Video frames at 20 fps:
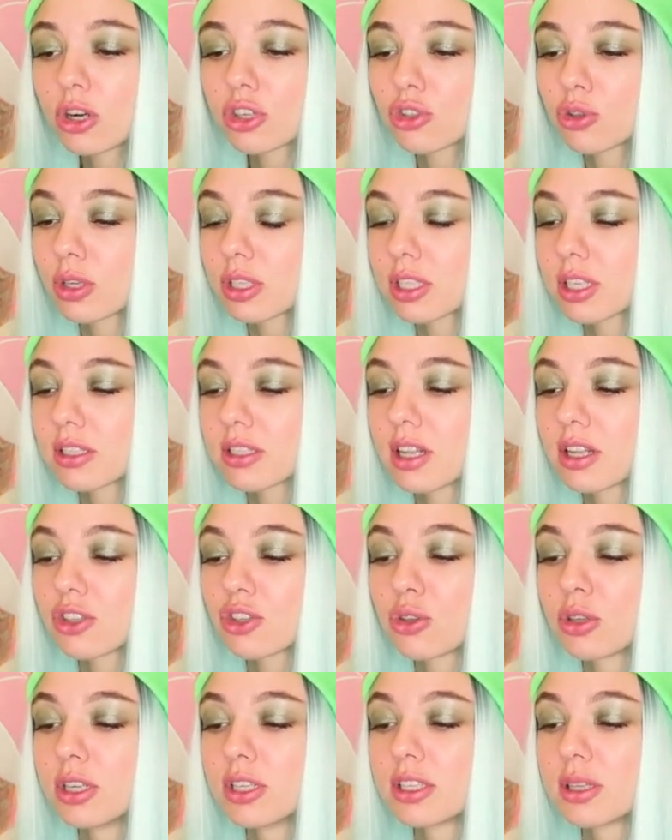I've
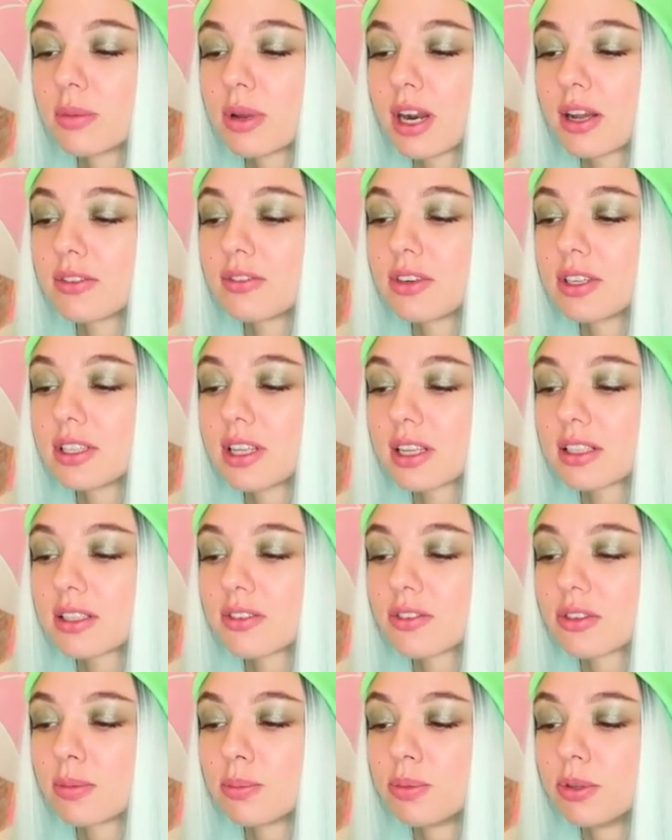just told I don't
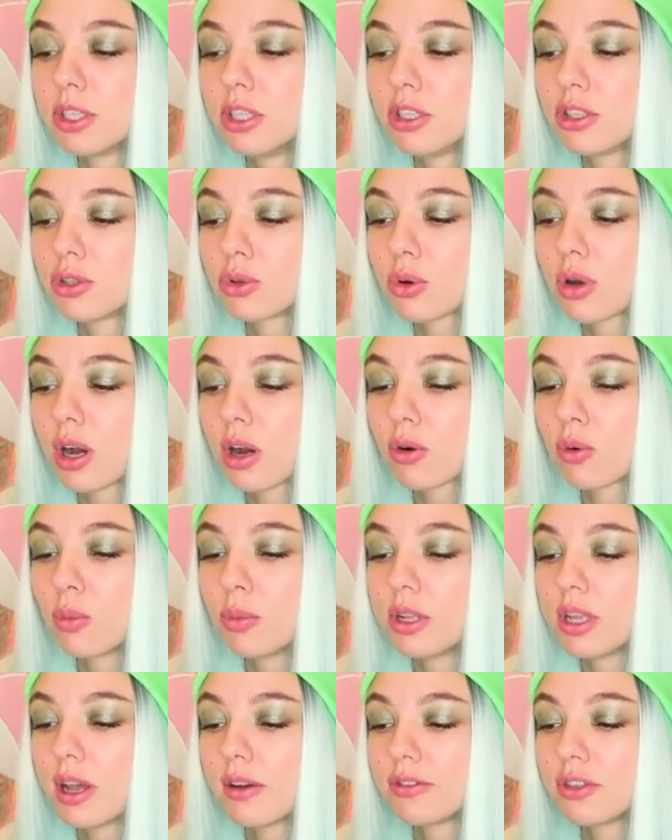want to crash into a
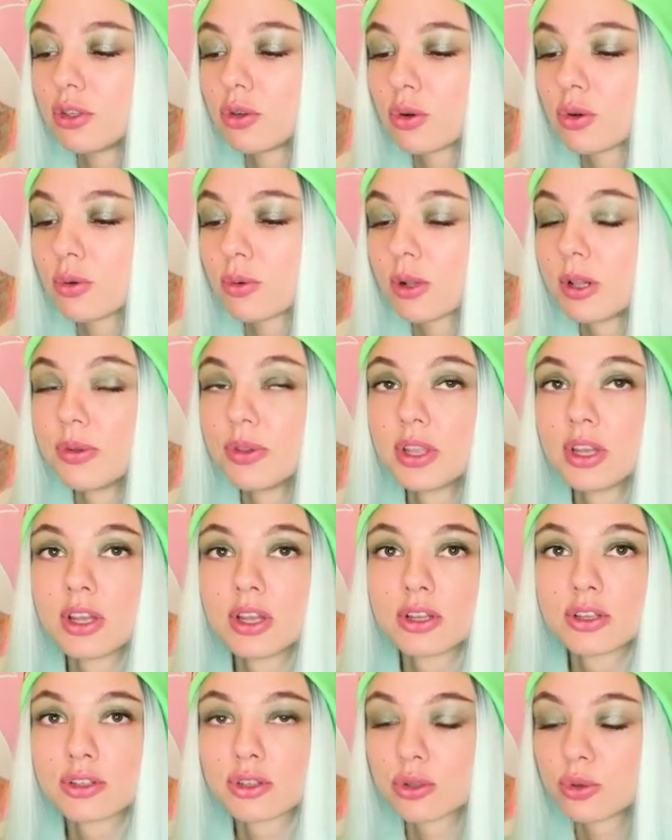bird and...
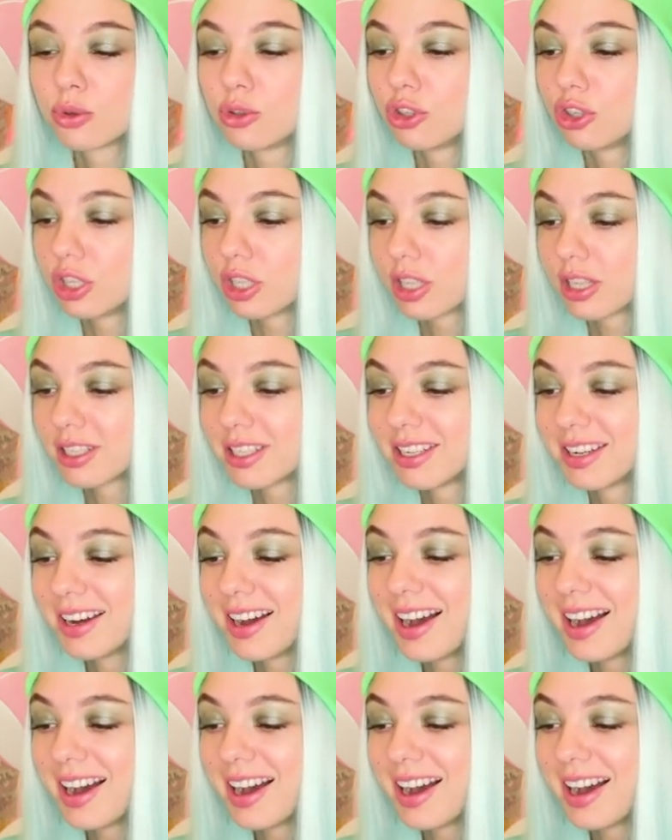It happened!